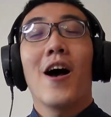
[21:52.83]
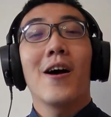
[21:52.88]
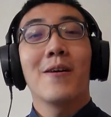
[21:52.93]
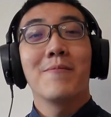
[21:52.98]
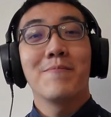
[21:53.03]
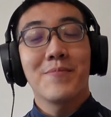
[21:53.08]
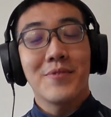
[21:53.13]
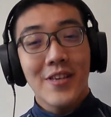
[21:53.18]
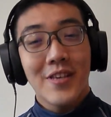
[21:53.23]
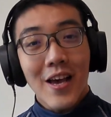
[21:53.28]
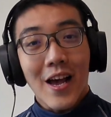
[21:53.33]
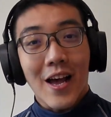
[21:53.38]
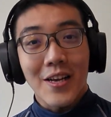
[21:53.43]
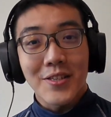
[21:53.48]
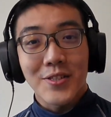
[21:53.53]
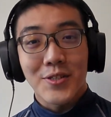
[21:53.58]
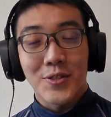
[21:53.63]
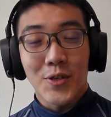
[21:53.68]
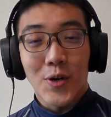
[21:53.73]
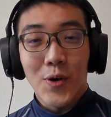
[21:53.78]

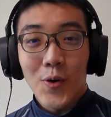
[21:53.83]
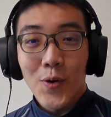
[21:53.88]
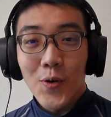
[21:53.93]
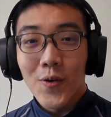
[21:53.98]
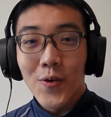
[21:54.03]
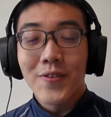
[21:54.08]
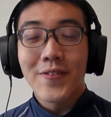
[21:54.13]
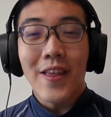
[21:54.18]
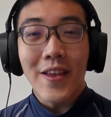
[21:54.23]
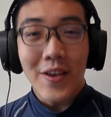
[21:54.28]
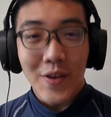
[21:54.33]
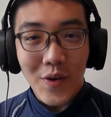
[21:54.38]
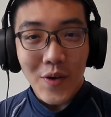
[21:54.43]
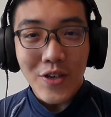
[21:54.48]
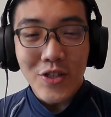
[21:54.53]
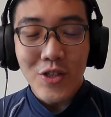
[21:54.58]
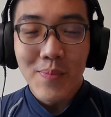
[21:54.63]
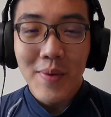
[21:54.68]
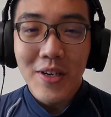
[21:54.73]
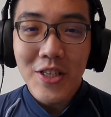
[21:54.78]
already. So thank you
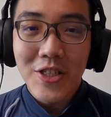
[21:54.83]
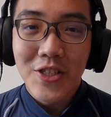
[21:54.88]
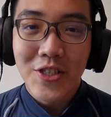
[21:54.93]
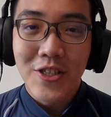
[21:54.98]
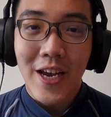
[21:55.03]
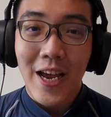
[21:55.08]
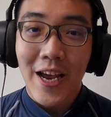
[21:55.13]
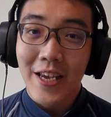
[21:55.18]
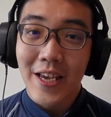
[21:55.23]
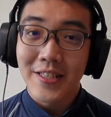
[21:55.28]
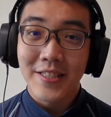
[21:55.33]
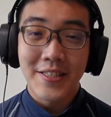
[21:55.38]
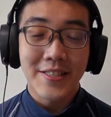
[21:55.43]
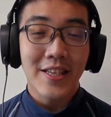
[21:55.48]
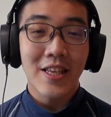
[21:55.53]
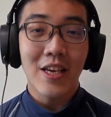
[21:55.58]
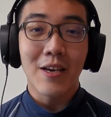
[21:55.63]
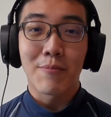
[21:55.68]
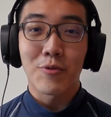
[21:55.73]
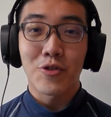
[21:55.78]
all so much. I
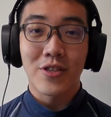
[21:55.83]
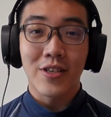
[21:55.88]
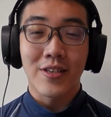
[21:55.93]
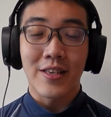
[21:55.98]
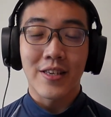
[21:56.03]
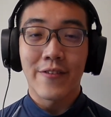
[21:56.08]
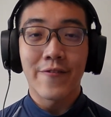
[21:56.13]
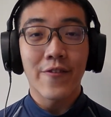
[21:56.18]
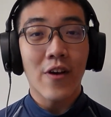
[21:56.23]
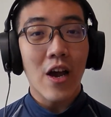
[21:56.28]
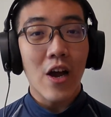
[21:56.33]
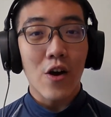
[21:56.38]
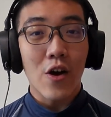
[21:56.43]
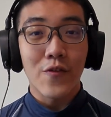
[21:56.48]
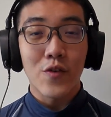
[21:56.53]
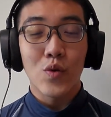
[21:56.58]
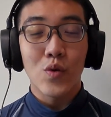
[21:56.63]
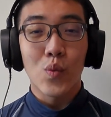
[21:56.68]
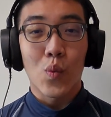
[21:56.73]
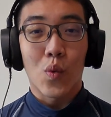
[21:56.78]
sincerely appreciate if
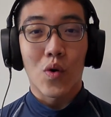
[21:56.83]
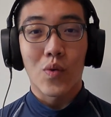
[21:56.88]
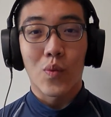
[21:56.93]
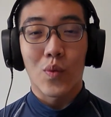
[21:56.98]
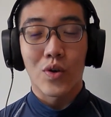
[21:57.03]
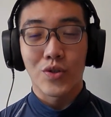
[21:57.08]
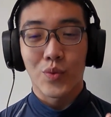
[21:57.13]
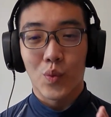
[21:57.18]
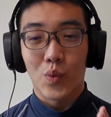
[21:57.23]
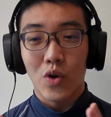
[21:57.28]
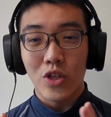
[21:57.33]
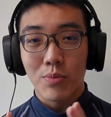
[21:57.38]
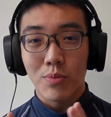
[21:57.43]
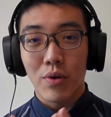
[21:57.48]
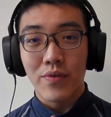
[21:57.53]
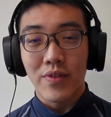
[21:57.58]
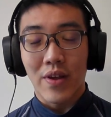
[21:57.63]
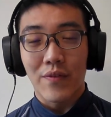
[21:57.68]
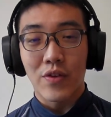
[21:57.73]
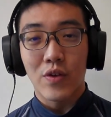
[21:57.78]
all of you watch
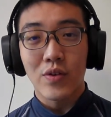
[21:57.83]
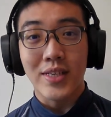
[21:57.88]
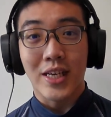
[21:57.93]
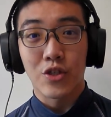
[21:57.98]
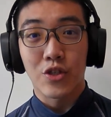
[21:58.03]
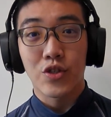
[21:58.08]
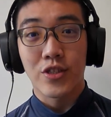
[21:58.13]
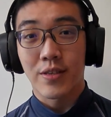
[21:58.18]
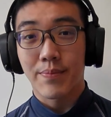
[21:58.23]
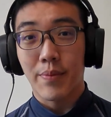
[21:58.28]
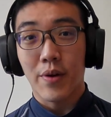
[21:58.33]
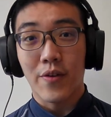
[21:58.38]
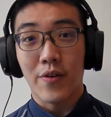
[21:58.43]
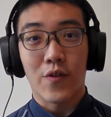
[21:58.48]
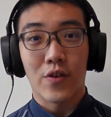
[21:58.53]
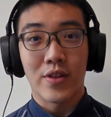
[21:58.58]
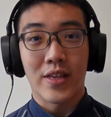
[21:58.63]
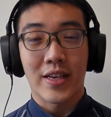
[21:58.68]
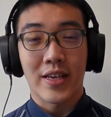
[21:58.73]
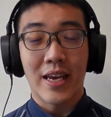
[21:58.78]
more of the videos and show support
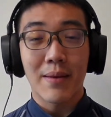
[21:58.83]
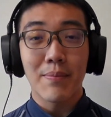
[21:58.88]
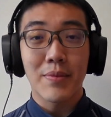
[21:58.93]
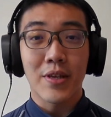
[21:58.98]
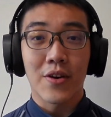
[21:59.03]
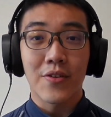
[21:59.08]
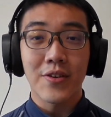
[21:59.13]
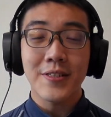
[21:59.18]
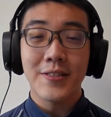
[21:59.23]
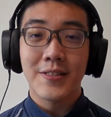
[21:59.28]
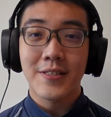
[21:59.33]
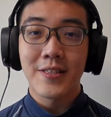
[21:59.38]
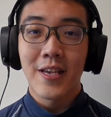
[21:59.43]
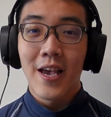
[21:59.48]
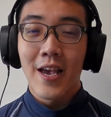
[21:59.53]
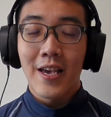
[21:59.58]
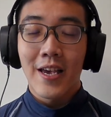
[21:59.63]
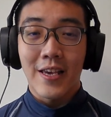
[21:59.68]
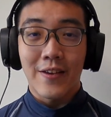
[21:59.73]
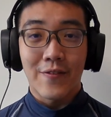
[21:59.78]
for The Game Theorists.
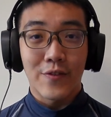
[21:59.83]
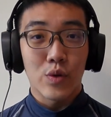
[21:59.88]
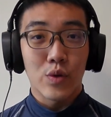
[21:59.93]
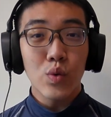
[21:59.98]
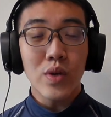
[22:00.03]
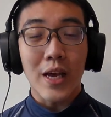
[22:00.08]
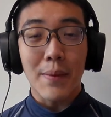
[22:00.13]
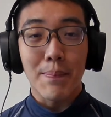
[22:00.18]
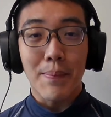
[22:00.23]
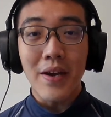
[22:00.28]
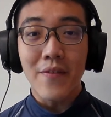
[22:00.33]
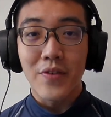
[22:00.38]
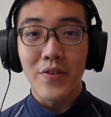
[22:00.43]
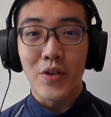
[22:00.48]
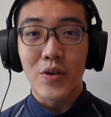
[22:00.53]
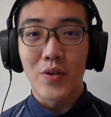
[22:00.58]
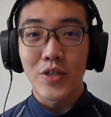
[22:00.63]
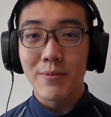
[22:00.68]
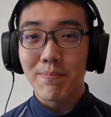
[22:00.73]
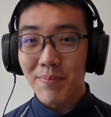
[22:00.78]
If you do like my
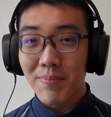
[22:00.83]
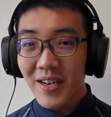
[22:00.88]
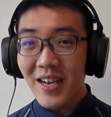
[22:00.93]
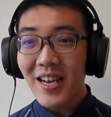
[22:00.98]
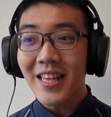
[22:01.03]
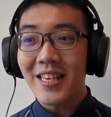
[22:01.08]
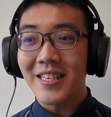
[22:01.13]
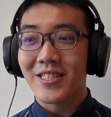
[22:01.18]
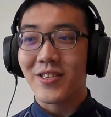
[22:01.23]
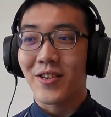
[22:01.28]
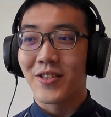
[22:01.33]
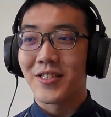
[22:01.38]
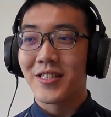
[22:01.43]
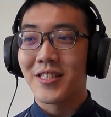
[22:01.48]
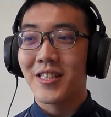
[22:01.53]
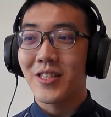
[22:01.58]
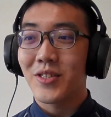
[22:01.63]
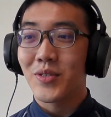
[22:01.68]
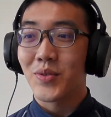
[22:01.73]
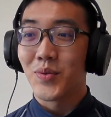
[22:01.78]
videos, please
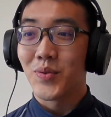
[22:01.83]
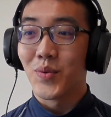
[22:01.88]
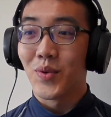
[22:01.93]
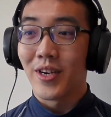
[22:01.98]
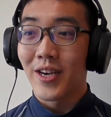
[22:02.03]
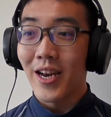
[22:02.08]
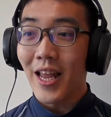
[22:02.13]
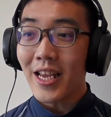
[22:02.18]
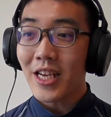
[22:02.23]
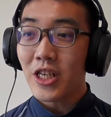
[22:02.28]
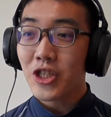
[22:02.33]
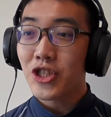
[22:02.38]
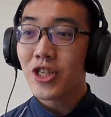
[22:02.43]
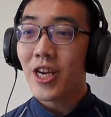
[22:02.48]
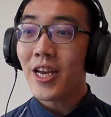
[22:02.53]
consider to like,